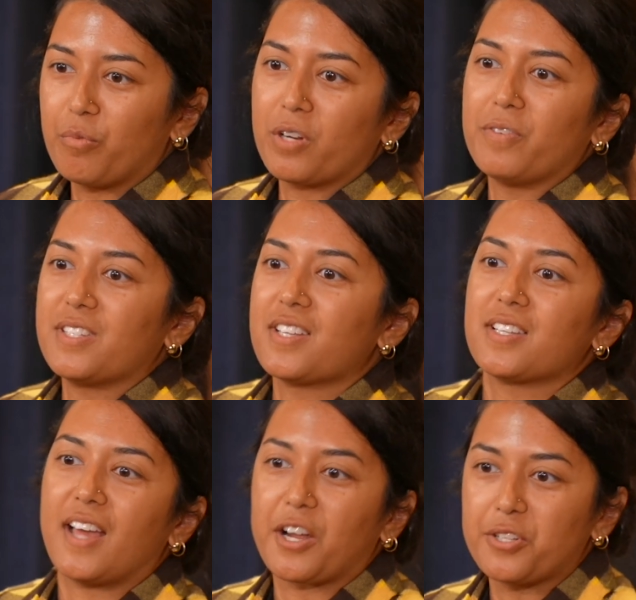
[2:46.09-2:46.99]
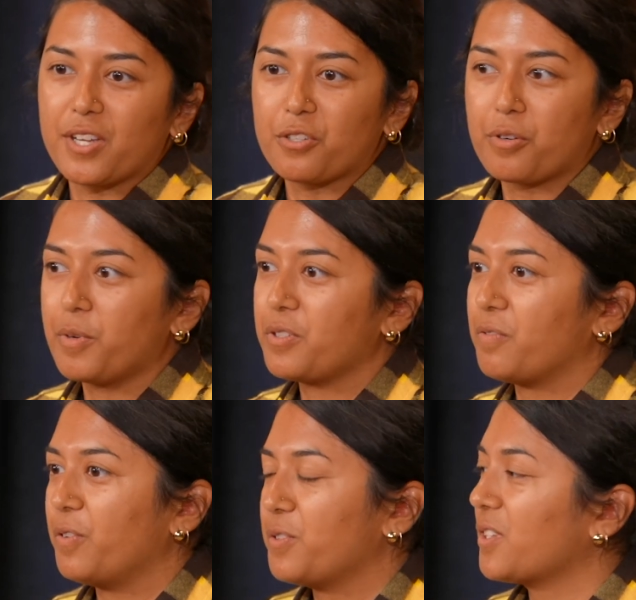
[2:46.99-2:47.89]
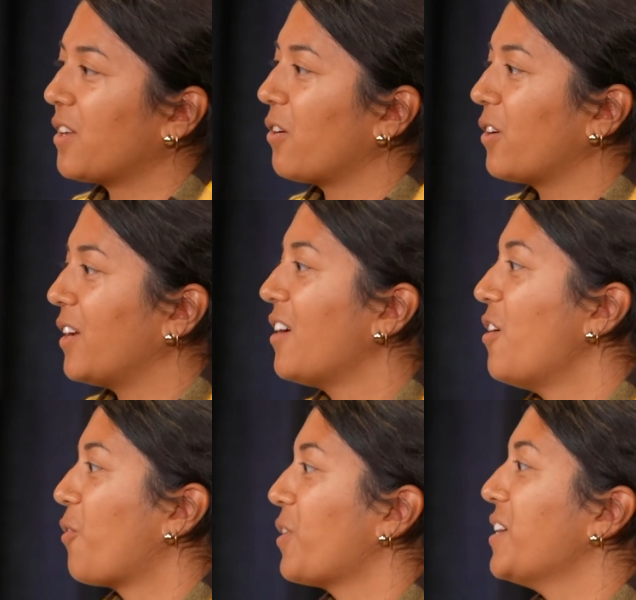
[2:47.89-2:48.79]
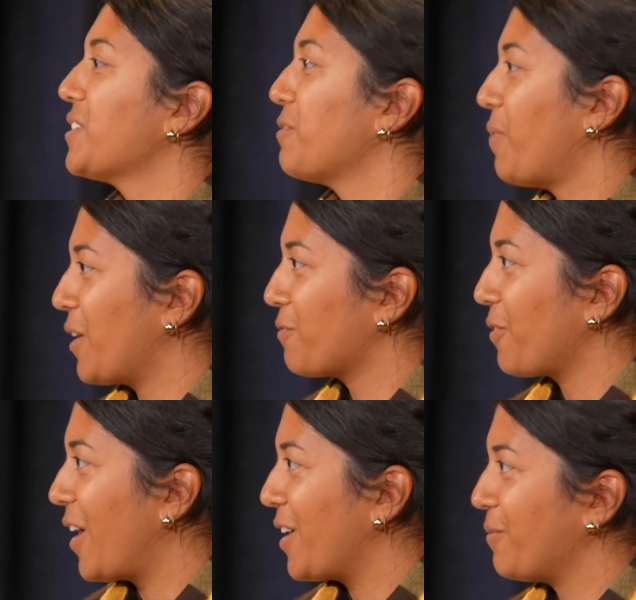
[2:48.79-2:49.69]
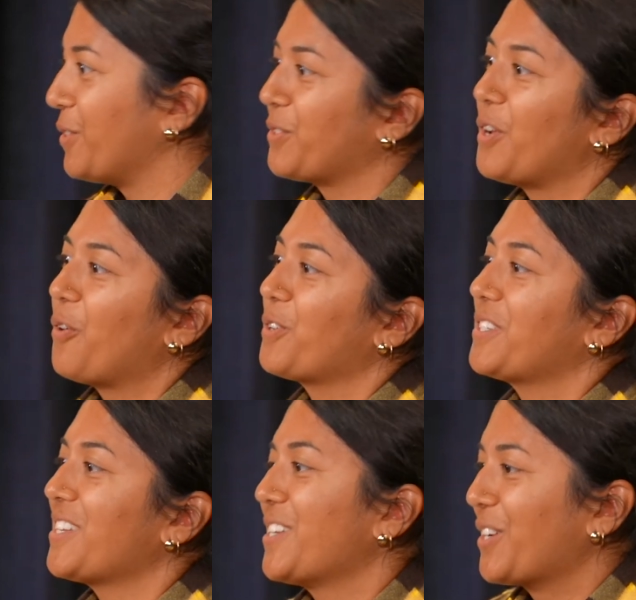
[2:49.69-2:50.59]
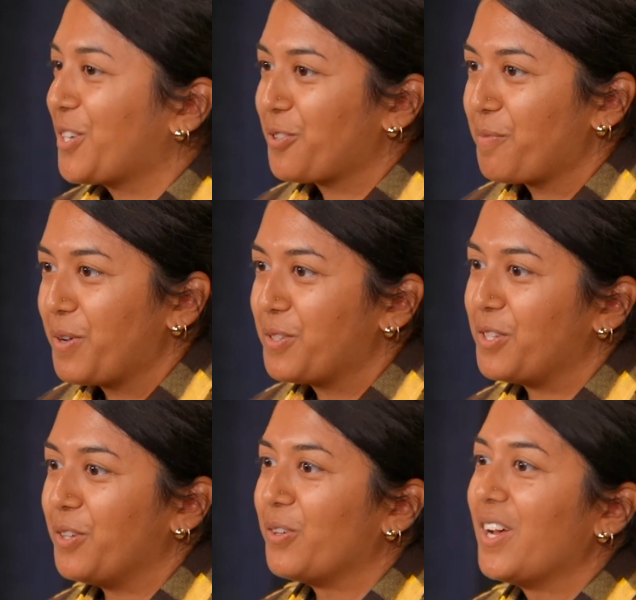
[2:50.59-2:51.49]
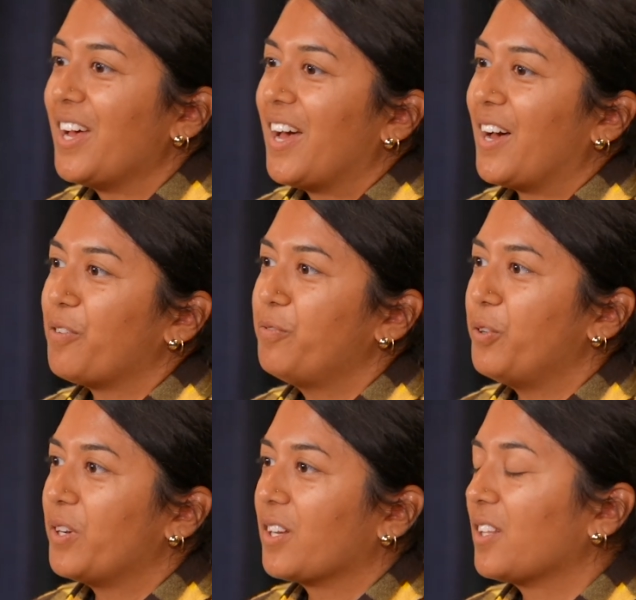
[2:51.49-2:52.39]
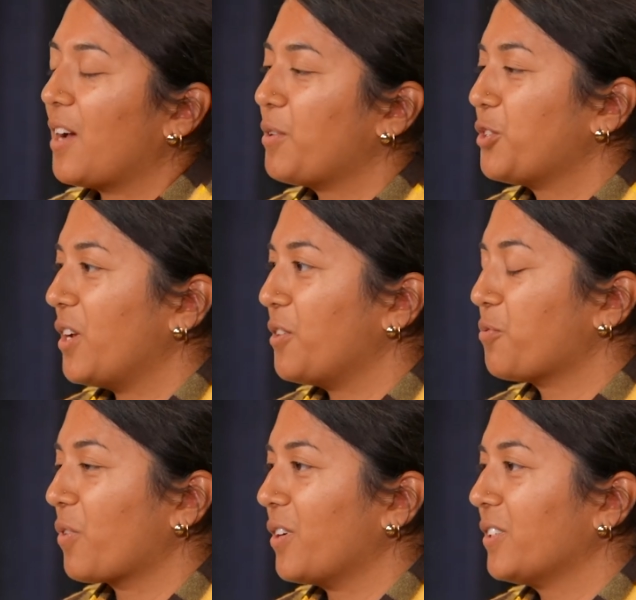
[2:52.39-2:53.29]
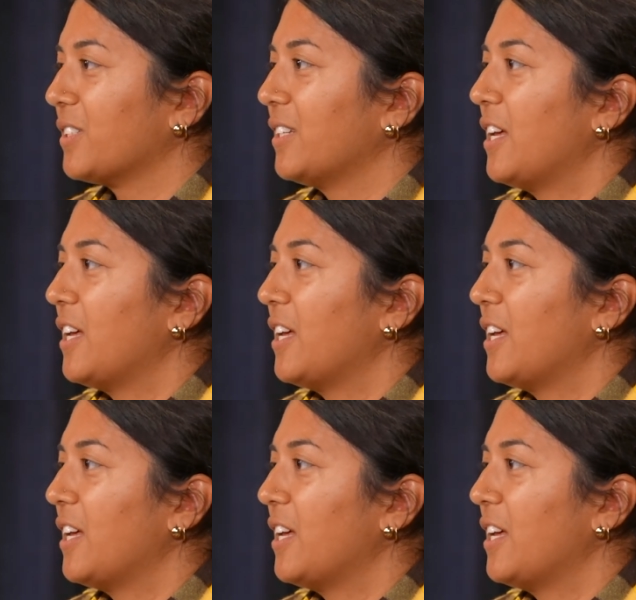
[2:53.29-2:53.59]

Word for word: What if it doesn't actually contribute to food security, or isn't better for animals, or doesn't contribute to food in a climate change world?